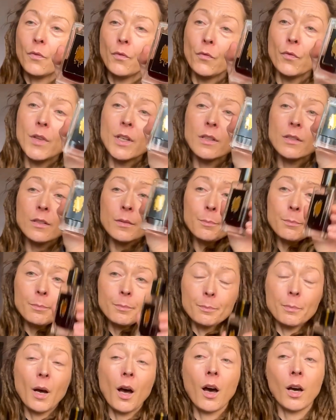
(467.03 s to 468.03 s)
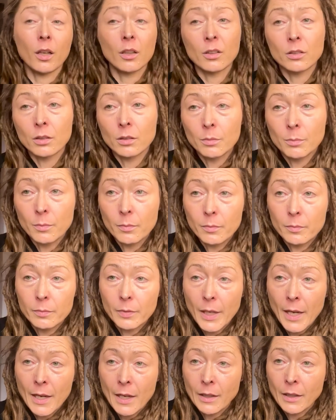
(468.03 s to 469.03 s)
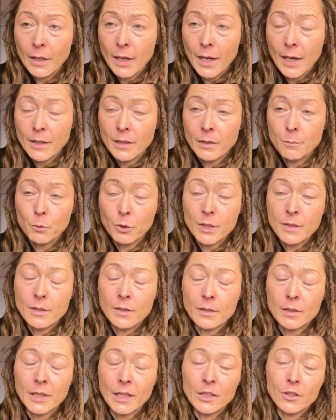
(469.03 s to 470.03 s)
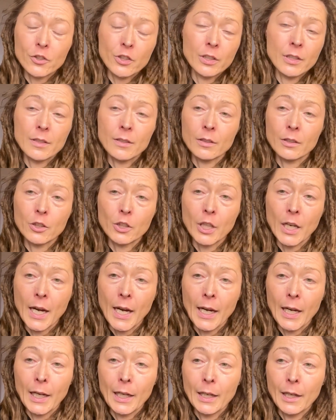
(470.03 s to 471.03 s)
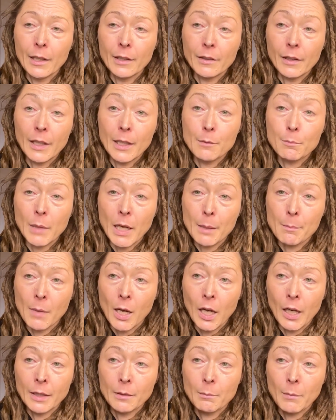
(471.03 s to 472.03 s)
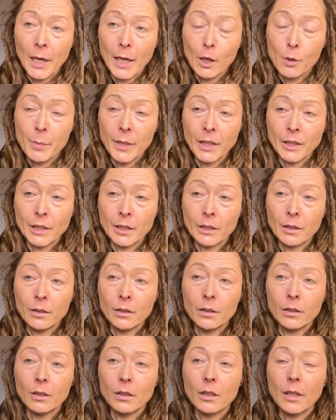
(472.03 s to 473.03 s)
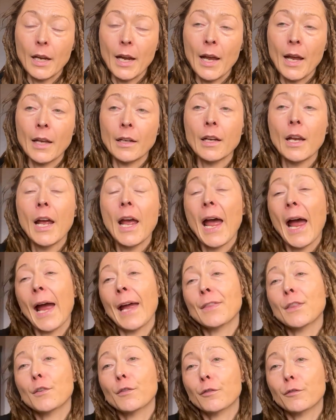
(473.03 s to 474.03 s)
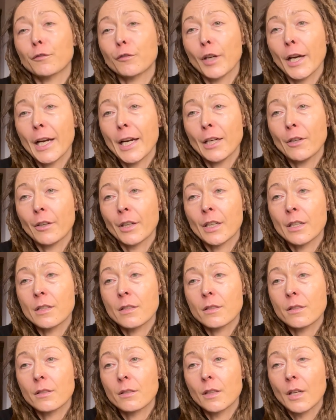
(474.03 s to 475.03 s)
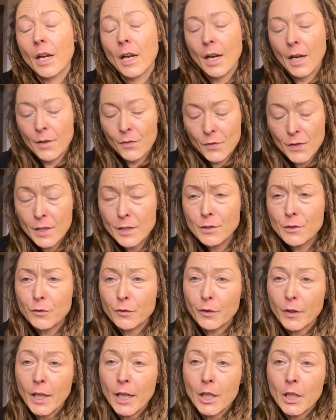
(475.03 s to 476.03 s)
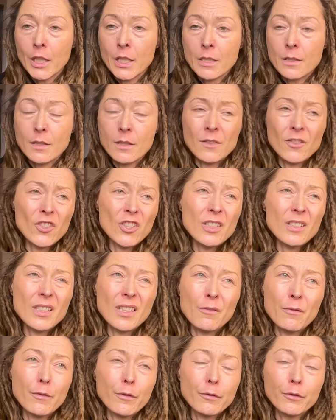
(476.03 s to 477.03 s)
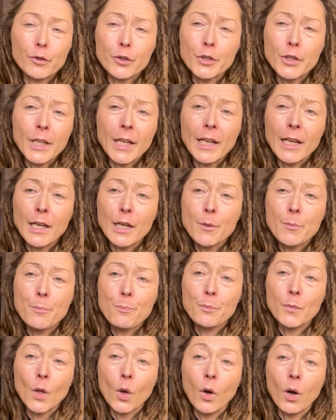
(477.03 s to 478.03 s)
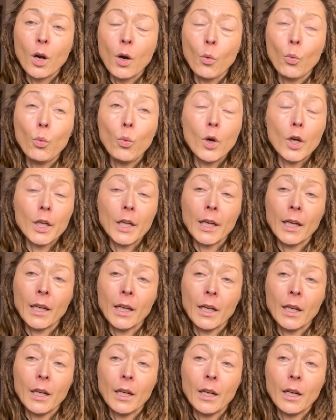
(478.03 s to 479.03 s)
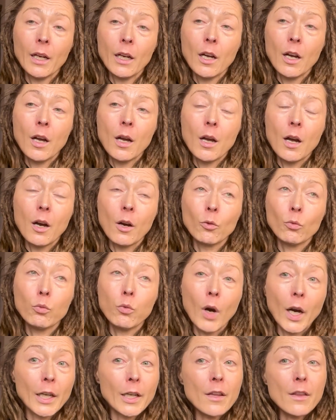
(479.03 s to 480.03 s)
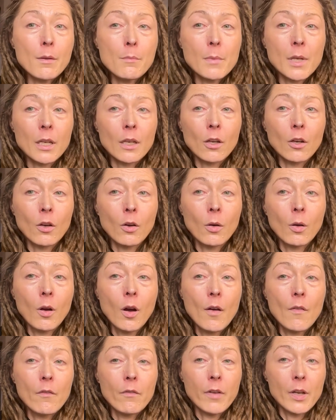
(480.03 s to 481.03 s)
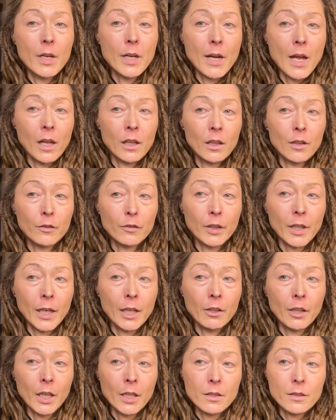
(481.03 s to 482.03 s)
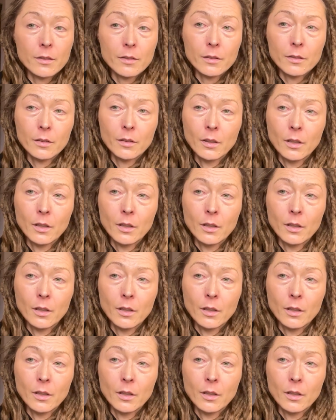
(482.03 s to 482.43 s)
this bottle and presentation isn't great in my mind, my opinion. And the fragrance. This fragrance is just a fruity, woody, run-of-the-mill vanilla fragrance.